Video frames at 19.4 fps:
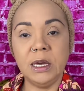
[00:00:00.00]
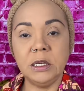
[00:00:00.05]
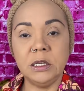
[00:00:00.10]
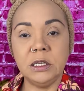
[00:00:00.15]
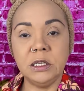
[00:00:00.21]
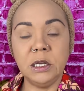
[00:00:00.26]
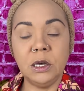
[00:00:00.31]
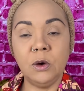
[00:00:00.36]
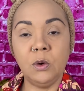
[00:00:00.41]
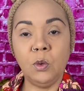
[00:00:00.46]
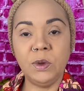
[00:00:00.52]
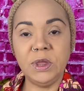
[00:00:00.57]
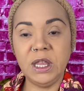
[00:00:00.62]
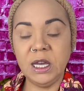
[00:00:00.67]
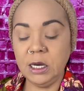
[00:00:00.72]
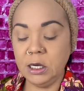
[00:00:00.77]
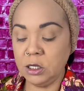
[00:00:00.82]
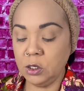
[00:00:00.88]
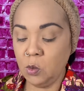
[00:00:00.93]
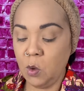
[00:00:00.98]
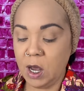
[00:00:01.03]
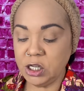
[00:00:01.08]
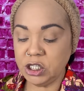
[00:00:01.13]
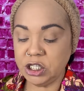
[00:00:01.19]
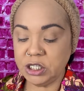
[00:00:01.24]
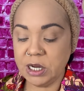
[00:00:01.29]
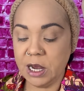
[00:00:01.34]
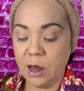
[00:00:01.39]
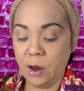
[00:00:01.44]
so with these
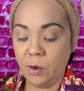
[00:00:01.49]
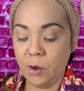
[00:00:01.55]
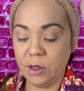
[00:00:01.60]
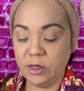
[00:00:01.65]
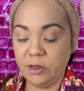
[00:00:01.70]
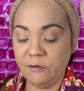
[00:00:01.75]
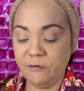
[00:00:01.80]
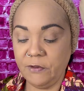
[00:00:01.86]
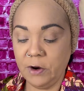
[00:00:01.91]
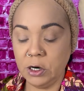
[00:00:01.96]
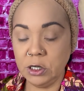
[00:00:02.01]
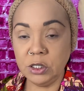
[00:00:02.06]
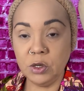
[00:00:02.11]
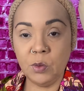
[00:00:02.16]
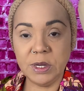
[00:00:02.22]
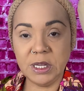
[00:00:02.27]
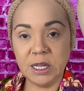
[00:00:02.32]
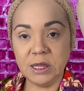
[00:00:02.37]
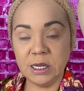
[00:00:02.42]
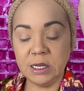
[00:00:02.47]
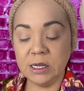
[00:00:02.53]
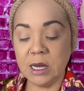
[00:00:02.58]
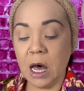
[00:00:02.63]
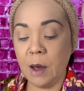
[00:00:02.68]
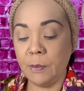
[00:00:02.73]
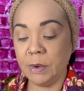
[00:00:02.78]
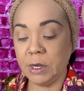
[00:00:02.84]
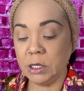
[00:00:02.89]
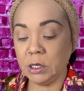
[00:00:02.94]
swatched out, the first one at the
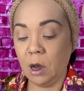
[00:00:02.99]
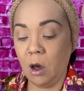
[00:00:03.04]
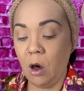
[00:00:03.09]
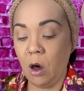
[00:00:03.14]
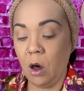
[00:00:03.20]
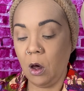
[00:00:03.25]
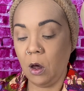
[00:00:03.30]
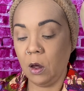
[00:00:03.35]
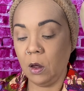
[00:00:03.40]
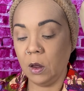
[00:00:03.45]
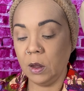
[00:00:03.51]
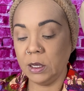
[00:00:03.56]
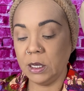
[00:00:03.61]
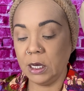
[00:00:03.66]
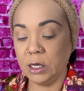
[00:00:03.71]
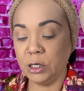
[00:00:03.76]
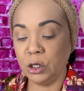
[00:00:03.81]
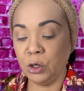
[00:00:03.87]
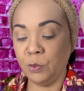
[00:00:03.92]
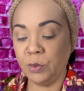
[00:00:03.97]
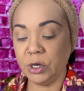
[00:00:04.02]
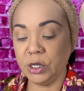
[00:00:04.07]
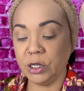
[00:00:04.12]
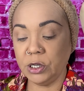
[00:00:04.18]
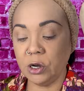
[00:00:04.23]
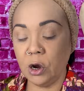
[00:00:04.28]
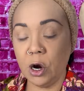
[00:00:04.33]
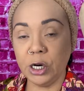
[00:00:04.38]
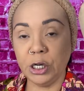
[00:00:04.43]
top is called
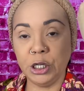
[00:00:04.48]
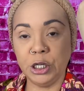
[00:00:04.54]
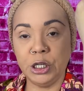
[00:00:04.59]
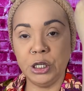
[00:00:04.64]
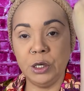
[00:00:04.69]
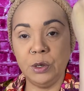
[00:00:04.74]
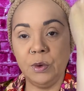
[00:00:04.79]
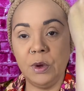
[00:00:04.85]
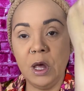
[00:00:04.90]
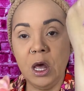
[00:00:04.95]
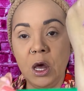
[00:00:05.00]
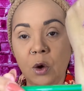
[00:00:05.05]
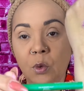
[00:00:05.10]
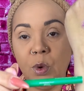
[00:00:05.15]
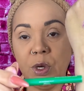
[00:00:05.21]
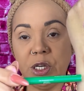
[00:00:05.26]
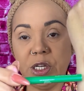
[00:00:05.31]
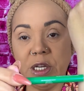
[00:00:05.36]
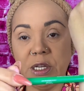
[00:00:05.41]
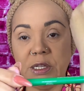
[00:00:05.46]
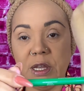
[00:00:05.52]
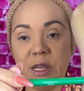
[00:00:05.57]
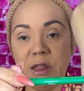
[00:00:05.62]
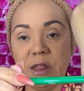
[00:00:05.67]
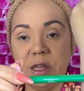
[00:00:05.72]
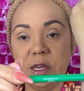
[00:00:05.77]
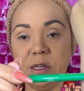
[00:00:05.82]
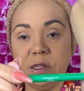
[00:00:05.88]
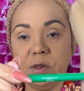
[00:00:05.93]
Superstar Suit, which is
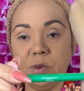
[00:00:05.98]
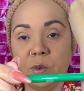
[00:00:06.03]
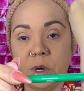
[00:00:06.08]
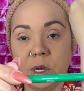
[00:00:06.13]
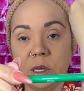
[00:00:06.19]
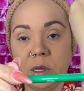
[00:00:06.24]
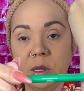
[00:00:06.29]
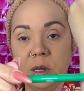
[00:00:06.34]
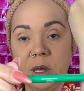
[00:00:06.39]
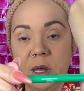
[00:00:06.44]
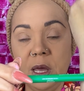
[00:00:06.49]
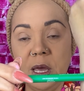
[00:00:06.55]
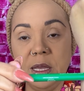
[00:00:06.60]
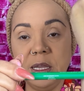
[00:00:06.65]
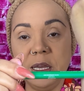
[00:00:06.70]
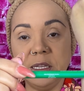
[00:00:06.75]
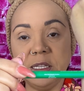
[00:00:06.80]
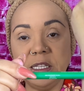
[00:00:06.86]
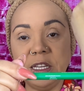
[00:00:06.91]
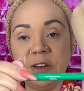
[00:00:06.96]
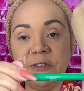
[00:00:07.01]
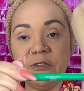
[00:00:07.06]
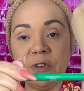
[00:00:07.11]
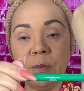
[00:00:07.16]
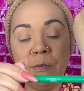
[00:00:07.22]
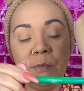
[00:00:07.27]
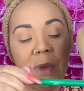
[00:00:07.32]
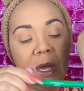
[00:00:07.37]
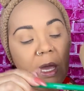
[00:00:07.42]
this one. Now see, for
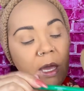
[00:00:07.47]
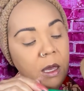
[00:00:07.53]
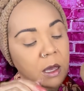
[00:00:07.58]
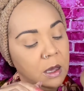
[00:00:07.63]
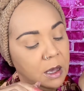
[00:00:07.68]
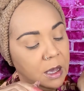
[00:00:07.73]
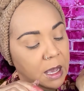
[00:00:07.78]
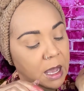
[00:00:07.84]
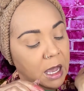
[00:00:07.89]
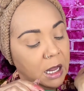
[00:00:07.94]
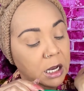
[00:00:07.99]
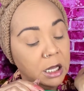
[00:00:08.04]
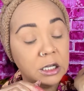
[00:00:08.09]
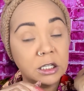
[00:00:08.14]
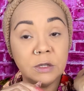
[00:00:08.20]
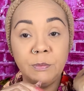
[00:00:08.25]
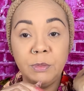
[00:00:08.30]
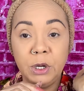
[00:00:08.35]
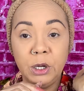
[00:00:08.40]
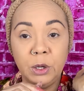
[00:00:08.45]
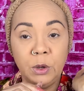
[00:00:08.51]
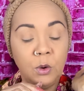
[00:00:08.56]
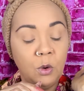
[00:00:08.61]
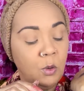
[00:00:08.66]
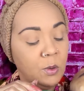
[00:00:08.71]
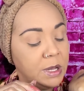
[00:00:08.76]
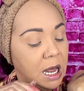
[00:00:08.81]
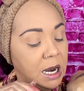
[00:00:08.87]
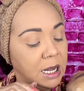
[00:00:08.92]
me, it looks blue.
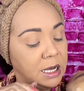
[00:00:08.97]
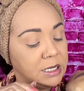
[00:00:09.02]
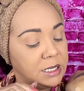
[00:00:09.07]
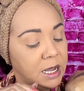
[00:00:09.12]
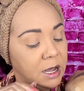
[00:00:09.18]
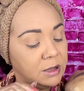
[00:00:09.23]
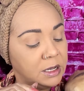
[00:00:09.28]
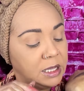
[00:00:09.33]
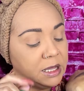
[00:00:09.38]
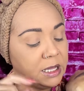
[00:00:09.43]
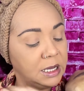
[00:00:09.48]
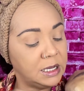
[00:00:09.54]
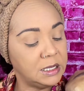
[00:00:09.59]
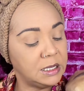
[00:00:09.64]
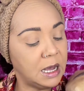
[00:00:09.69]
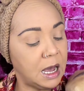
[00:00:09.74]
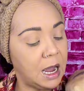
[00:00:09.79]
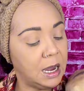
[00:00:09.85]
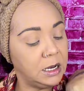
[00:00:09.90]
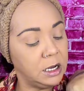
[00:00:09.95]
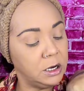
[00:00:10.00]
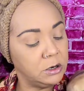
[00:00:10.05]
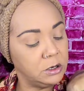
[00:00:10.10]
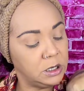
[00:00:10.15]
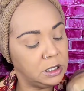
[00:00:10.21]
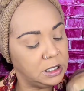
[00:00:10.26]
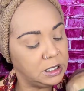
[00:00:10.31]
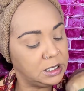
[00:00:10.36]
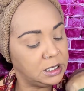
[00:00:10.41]
When I look down at this, I
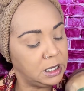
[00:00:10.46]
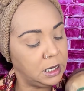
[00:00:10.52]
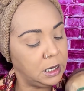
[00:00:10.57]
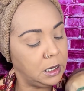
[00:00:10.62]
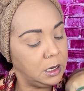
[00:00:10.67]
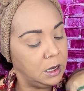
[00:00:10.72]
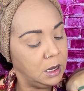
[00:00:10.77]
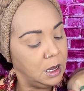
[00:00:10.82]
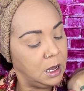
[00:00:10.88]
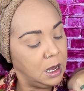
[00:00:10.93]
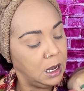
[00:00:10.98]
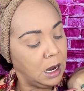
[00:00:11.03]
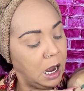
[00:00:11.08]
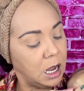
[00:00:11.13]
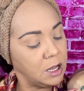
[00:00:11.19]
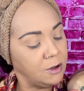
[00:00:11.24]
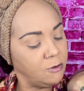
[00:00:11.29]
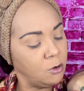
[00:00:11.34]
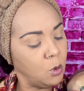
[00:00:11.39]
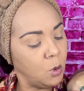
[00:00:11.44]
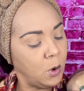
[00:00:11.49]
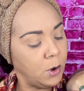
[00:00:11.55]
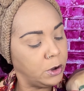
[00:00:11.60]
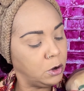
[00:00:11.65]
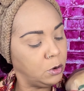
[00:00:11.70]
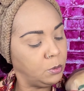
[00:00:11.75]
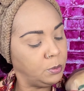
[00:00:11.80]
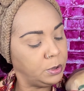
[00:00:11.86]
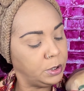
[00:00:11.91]
literally see kind of a royal
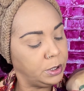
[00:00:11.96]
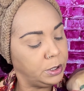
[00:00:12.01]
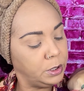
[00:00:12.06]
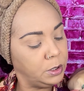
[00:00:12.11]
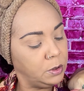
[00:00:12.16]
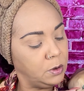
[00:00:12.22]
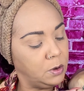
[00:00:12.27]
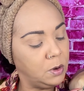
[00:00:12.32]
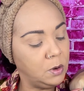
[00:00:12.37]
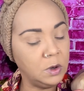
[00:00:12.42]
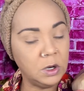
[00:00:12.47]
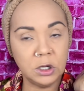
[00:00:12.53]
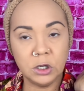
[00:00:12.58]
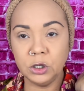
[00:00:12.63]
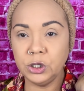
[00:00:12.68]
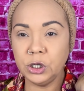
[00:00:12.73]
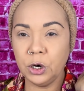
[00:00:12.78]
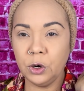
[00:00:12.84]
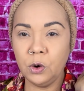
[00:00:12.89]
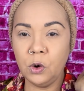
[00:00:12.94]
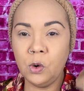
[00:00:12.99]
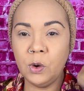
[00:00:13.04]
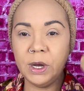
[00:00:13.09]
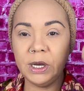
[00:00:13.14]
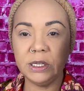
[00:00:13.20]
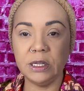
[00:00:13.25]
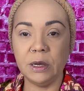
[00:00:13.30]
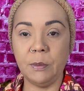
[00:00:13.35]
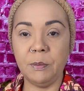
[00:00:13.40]
blue, a little
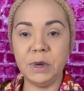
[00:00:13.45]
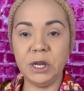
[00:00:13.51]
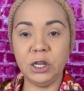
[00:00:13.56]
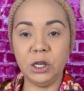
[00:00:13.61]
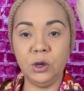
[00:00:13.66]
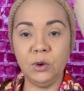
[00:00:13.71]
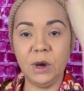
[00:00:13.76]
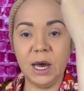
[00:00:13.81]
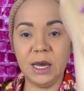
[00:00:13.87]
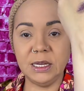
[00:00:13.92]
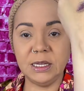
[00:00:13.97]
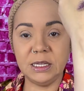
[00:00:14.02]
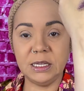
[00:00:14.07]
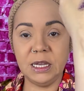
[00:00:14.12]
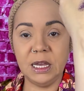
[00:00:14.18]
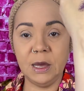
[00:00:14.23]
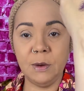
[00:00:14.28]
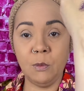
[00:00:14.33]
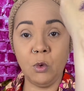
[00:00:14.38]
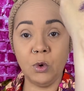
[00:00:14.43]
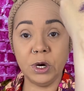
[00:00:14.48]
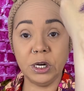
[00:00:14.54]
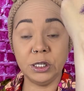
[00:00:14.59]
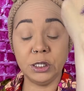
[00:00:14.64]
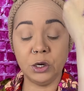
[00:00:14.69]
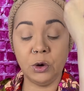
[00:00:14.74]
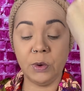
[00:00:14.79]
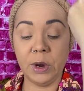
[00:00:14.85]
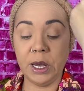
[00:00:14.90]
turquoise, but you guys see it more as
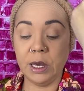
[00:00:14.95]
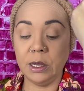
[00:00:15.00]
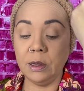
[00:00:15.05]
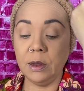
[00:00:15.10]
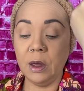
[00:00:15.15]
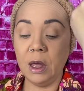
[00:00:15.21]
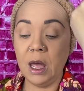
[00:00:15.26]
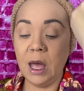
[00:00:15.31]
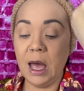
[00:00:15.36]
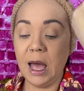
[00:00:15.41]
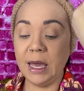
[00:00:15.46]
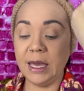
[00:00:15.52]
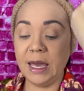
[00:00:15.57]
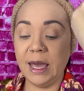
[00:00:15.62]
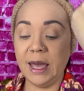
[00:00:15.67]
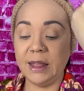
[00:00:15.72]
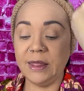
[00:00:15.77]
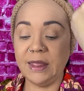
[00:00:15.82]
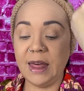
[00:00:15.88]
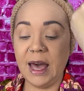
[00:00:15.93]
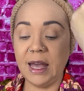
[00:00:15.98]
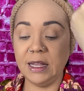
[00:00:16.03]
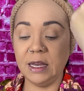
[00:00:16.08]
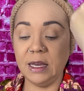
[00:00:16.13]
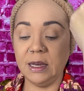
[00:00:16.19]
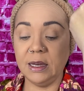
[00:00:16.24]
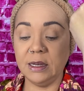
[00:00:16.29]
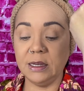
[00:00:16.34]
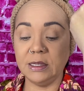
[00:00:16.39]
green. Again, that
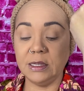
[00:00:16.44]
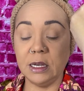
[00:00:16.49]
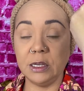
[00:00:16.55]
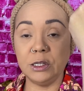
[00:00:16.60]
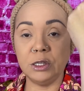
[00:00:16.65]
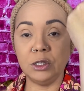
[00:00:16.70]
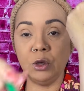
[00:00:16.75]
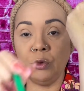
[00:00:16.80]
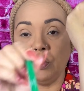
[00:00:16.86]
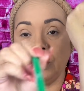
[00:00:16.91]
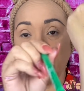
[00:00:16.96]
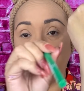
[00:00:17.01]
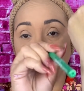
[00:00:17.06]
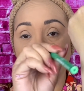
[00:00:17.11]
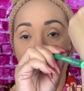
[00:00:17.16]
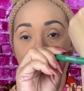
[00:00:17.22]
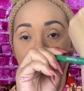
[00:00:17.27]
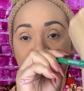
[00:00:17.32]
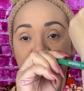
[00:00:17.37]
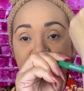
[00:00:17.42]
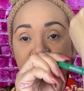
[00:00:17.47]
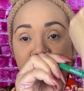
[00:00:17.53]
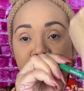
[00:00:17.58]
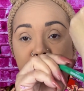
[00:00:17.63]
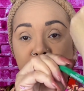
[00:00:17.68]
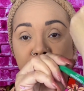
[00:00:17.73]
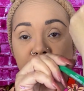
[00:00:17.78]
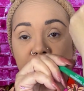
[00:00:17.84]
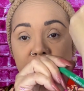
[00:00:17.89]
is Superstar
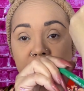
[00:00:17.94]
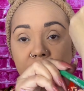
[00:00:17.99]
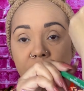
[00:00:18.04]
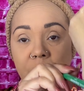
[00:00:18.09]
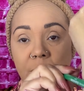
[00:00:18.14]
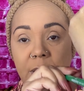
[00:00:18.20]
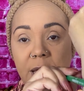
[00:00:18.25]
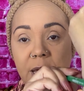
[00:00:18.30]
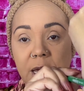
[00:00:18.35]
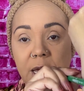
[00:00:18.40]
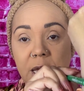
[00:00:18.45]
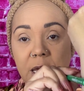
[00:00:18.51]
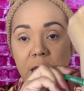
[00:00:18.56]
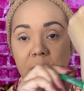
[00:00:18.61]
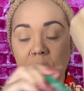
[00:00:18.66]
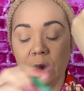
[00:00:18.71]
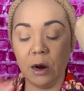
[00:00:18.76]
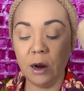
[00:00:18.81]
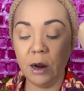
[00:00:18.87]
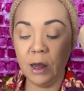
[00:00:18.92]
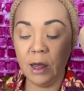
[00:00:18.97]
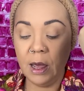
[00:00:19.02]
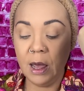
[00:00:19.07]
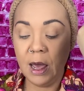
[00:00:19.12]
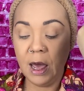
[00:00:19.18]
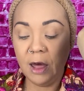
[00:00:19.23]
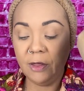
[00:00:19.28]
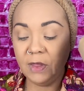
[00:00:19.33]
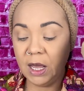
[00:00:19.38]
Suit right here.
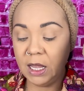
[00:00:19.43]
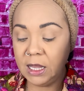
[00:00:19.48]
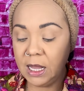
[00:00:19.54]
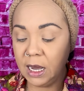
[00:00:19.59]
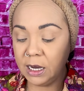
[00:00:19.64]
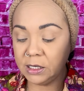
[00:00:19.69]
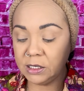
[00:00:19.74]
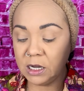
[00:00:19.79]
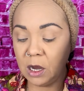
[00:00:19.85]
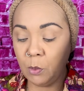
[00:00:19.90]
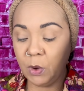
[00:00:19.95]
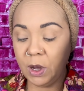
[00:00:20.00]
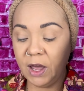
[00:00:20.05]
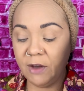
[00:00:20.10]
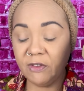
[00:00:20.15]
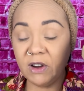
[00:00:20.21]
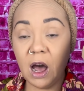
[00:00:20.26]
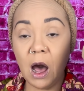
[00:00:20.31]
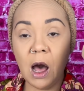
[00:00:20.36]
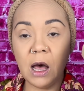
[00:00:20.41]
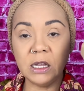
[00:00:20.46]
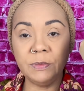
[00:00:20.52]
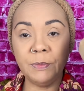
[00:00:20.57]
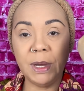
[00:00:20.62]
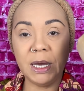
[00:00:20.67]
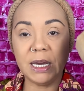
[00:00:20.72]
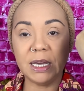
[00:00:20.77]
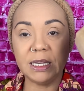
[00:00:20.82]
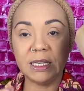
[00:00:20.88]
Then next up we have
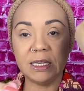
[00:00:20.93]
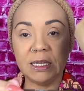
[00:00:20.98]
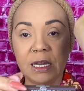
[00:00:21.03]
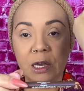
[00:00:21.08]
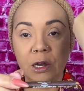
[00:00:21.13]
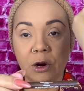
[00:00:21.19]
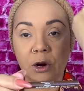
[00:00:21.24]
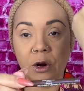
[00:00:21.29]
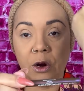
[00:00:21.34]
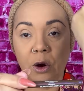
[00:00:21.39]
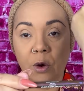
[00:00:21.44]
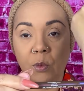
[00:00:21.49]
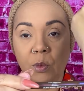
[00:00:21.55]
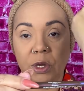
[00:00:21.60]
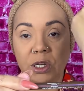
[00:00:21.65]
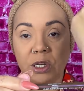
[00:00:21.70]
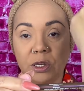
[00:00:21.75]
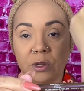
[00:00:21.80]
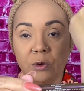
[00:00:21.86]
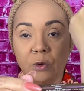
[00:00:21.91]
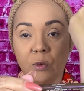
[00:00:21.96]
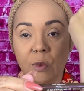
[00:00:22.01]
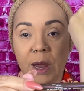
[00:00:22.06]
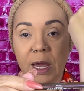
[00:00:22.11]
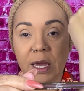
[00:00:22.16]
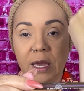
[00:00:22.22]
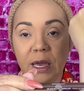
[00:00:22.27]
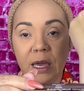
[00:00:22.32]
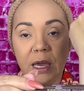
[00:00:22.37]
Cosmic Seeker, which is right
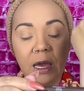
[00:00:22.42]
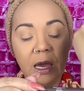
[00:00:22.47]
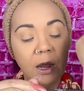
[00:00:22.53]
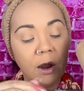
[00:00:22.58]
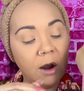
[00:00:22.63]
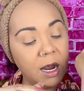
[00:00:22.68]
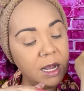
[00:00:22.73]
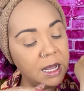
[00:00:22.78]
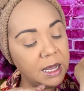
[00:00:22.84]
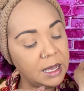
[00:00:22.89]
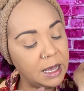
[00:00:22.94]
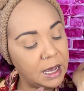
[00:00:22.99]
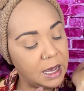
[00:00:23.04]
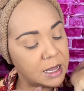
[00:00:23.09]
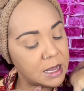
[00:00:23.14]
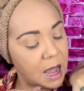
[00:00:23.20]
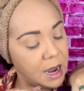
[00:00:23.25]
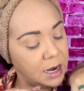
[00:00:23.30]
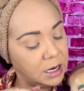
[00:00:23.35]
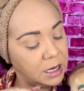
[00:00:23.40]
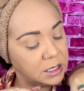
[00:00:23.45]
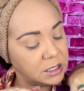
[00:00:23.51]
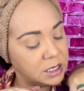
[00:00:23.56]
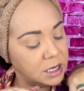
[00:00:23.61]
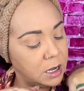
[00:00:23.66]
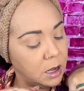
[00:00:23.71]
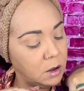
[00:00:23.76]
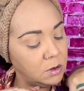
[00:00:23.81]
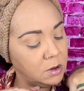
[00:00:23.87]
here. And again, I look
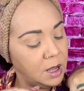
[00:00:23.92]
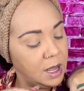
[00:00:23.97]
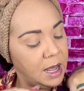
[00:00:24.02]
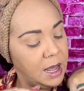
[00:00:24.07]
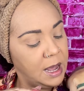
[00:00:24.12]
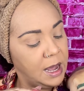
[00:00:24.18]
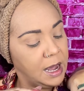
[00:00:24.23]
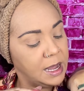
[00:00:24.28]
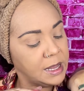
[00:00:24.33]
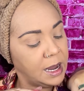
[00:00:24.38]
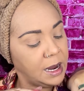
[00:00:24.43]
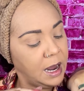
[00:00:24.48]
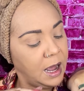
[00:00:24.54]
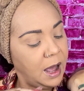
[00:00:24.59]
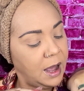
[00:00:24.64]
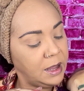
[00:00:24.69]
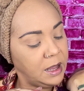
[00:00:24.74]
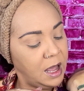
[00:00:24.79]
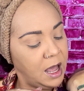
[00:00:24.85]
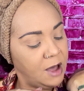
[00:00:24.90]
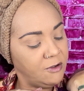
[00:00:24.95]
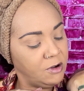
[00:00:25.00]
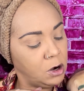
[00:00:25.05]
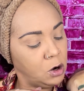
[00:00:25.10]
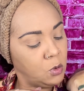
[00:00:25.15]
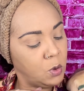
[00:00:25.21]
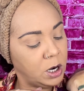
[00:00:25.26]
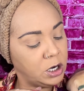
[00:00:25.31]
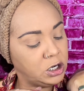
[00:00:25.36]
down and I kind of have a
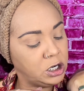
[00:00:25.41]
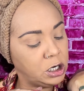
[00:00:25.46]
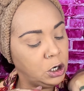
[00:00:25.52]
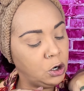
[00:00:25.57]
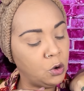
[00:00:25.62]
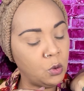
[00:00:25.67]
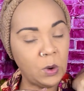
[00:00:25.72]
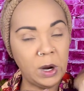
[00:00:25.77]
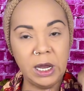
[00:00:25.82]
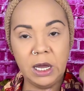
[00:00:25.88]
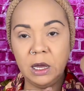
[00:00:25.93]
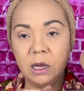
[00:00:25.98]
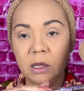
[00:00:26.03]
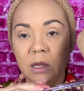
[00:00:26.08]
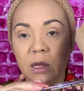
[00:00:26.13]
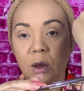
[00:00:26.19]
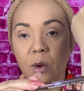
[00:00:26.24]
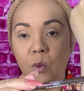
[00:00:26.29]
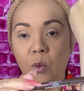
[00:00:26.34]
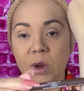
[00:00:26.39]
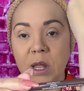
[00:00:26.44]
grungy green when